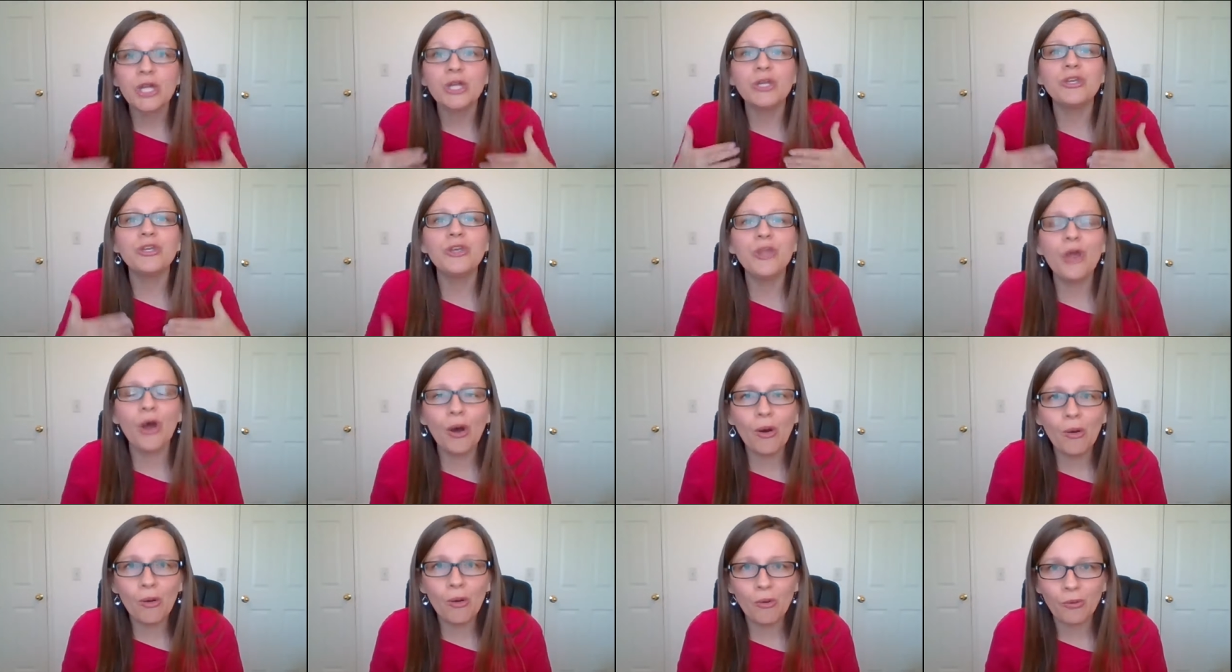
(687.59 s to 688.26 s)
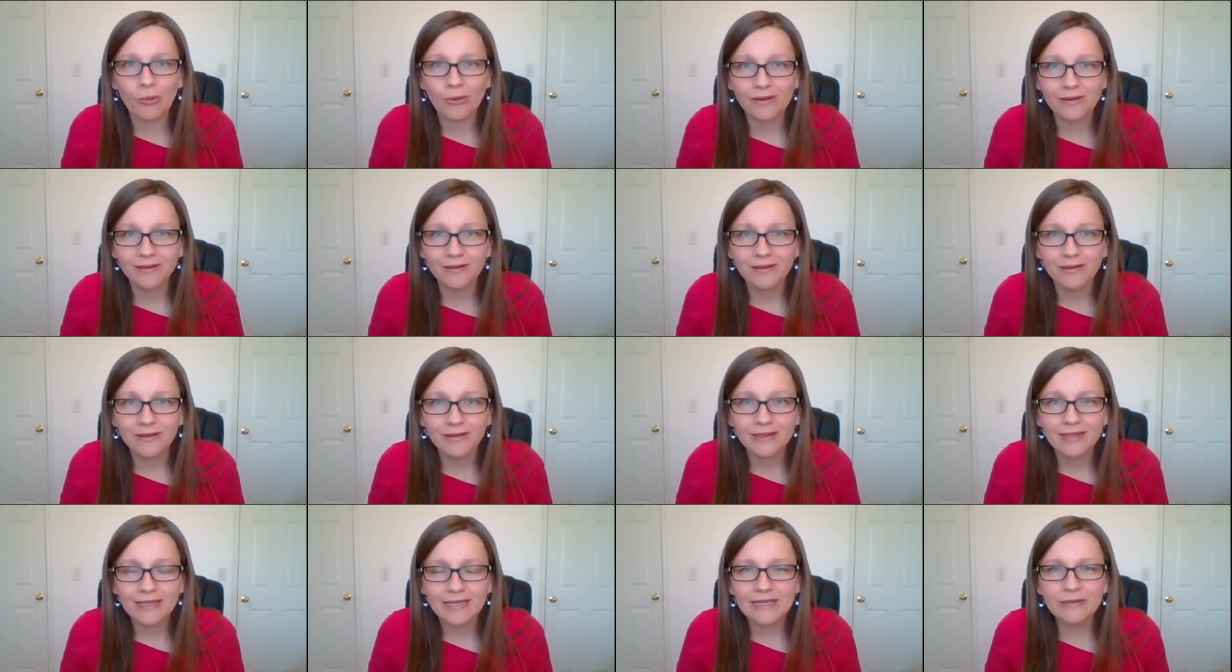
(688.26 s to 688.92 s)
No.
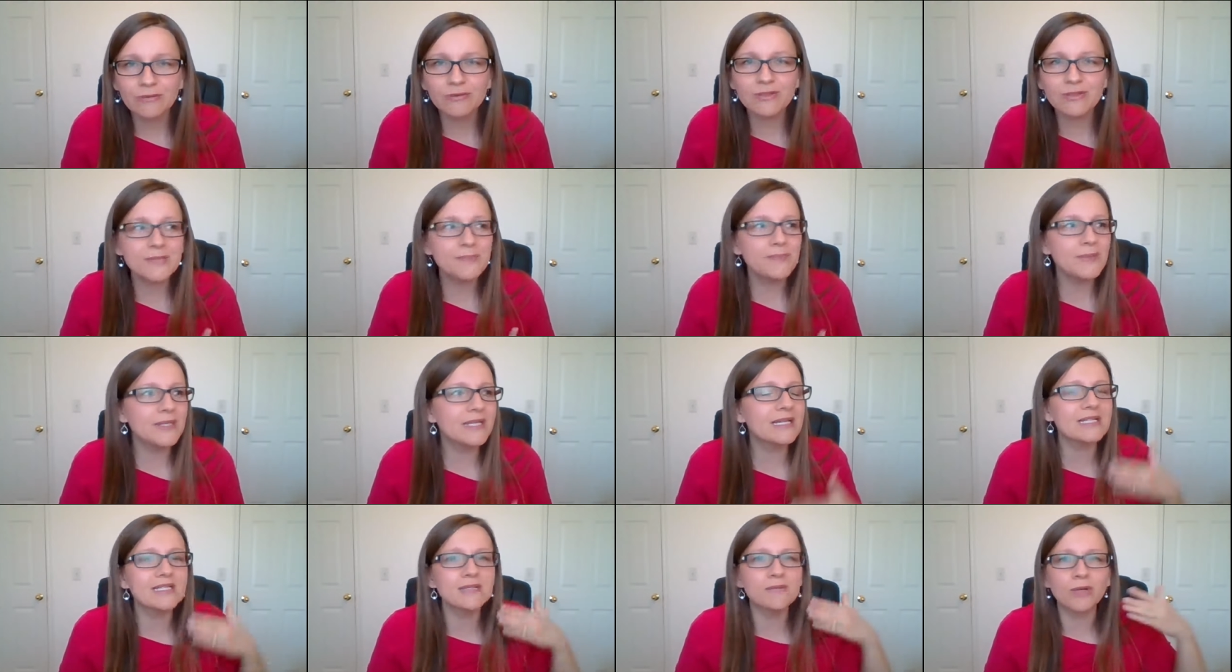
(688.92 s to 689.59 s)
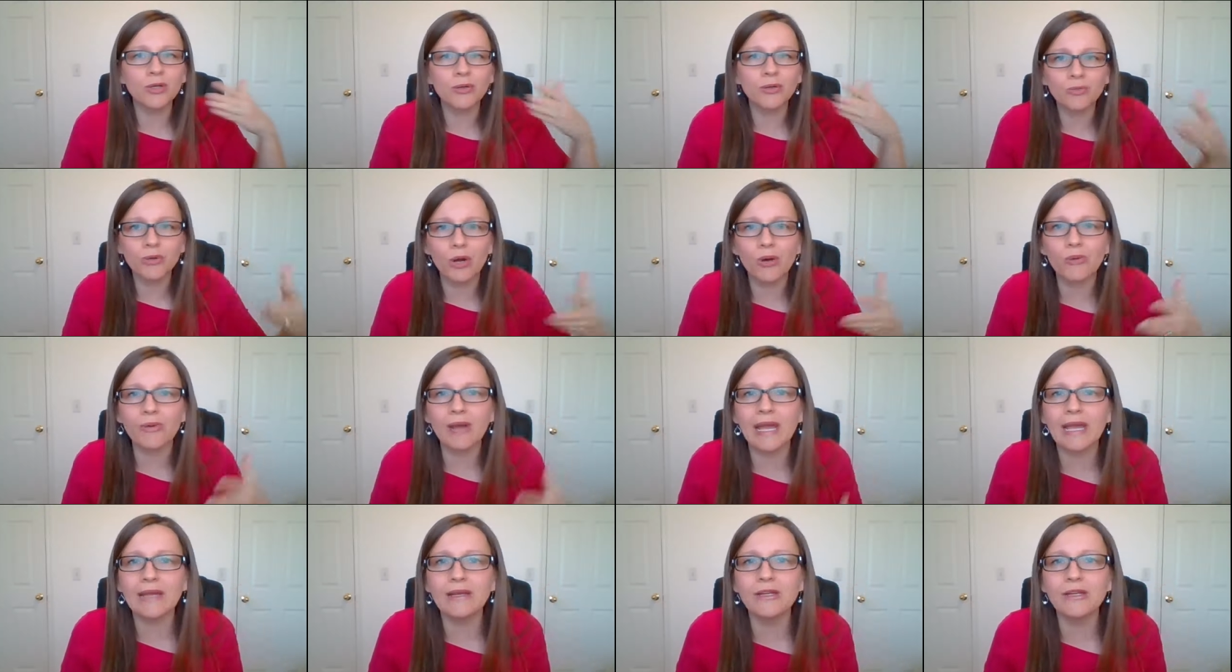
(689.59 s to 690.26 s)
It was because
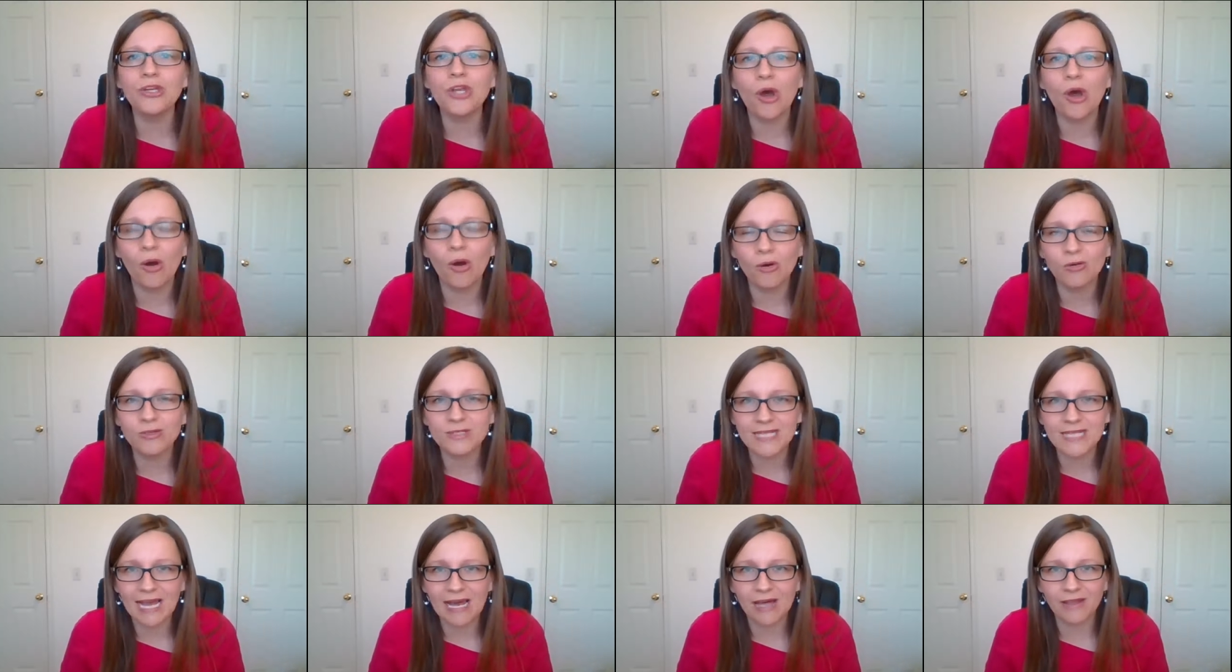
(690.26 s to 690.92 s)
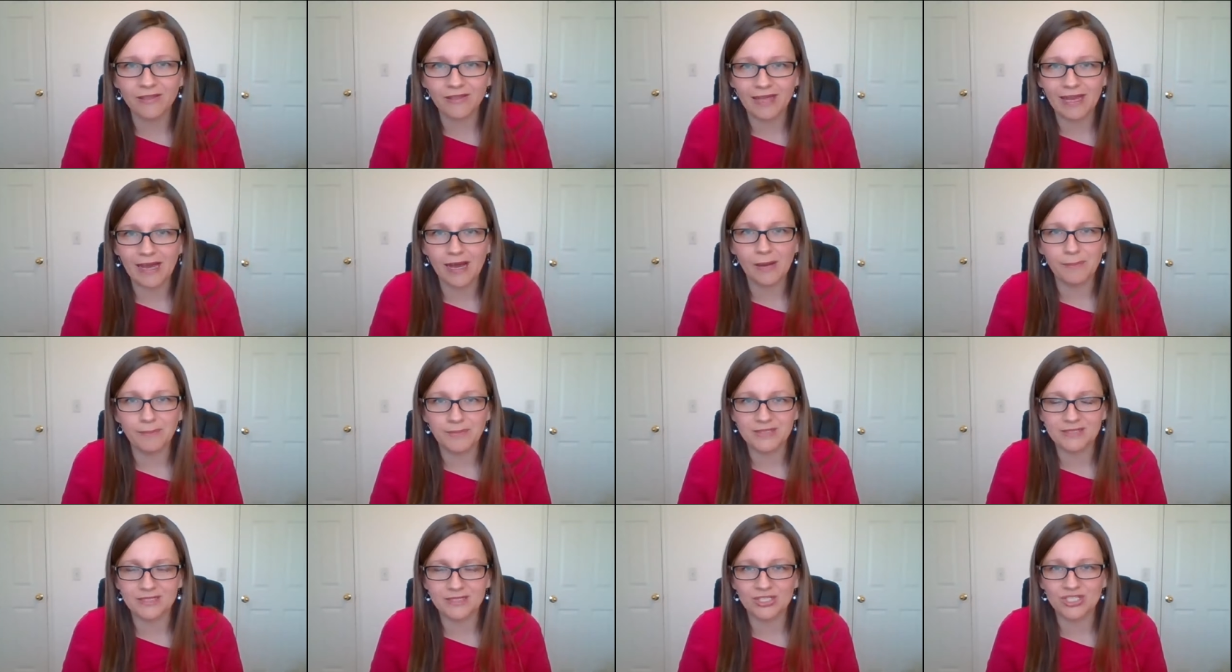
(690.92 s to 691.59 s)
Moroni knows how the
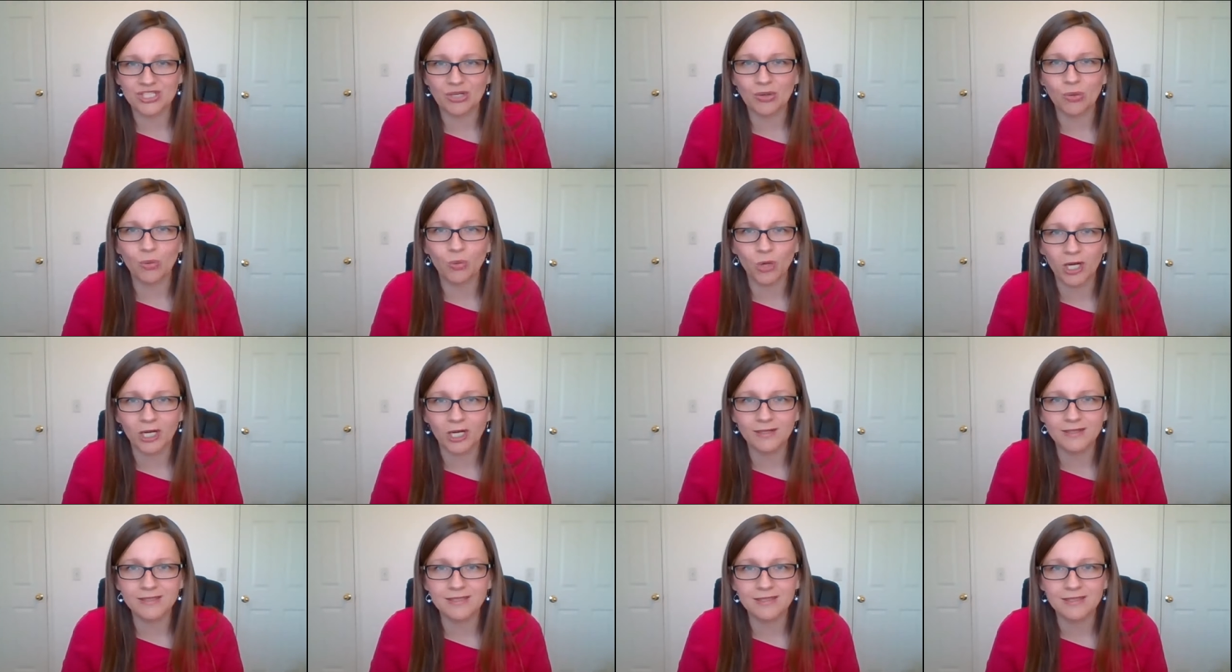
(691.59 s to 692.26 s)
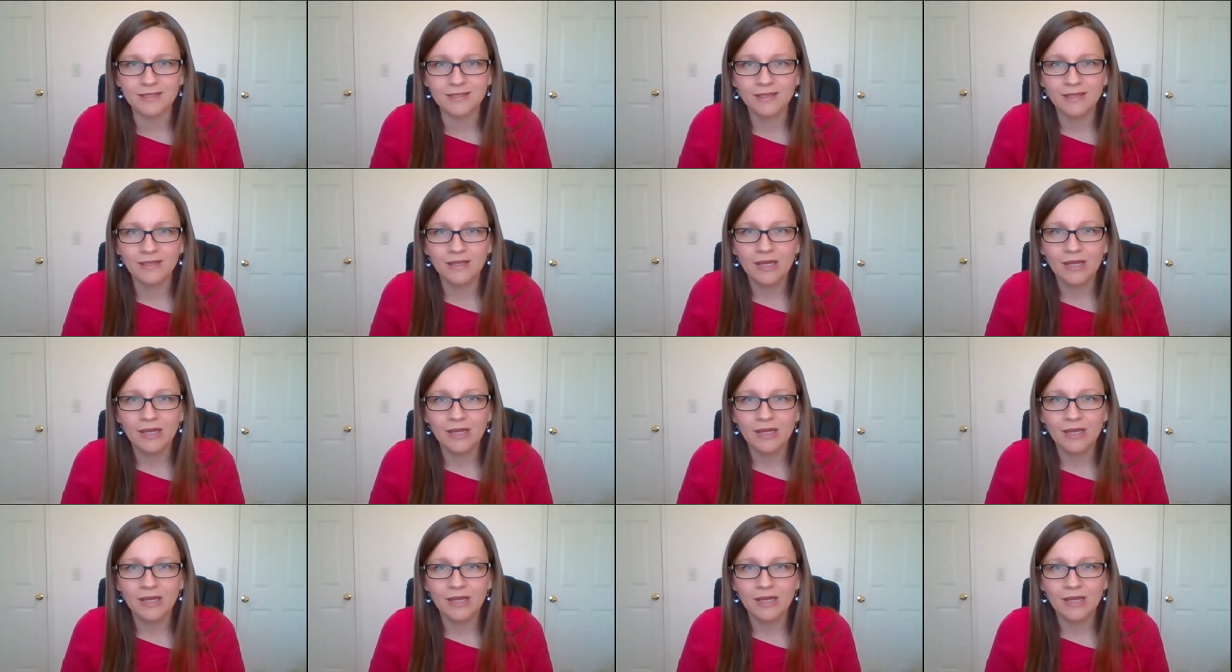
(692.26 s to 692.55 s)
opposition works.